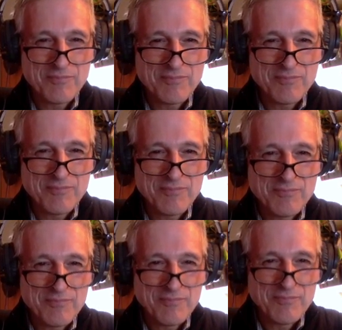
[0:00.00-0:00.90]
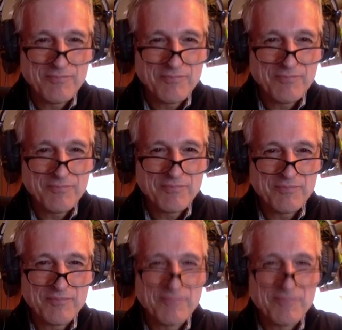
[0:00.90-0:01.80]

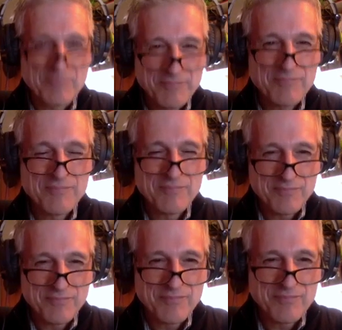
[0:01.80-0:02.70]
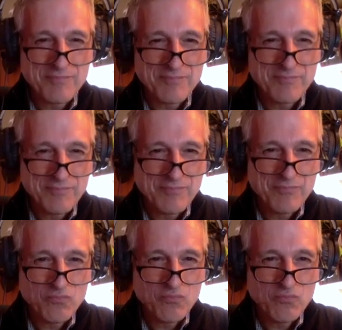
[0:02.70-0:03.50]
This person isn't speaking.